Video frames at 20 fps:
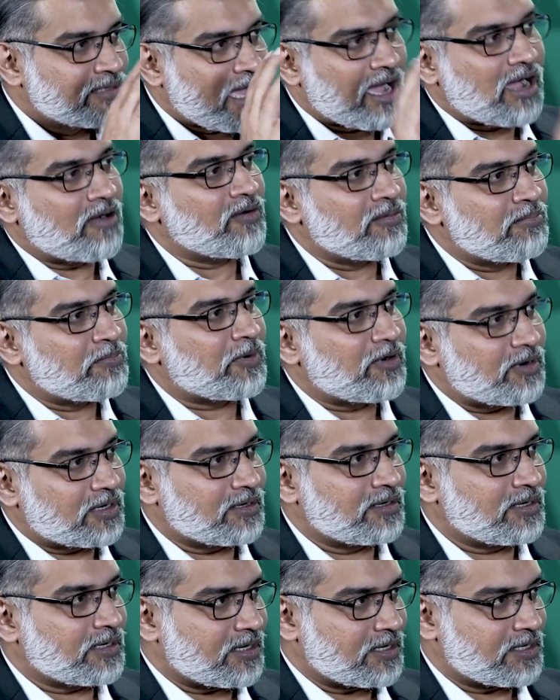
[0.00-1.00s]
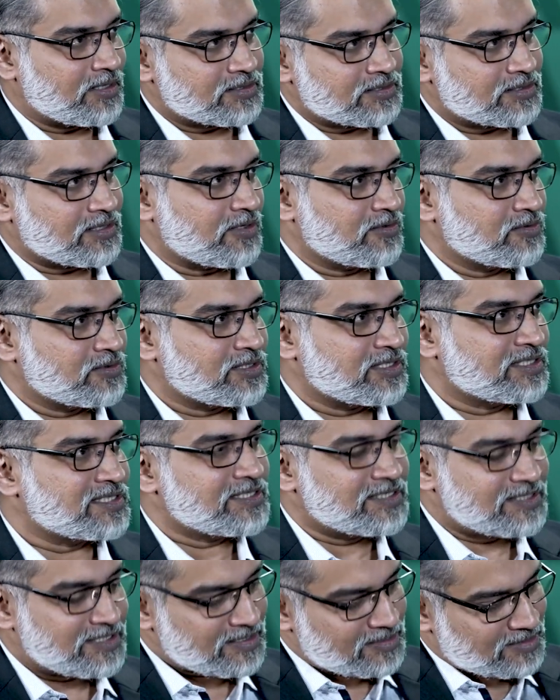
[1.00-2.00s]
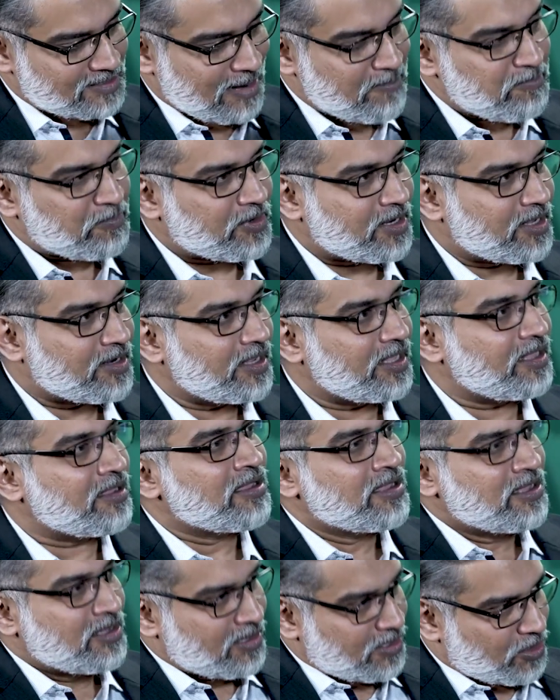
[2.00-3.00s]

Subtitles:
how important are discounts? Is it just temporary?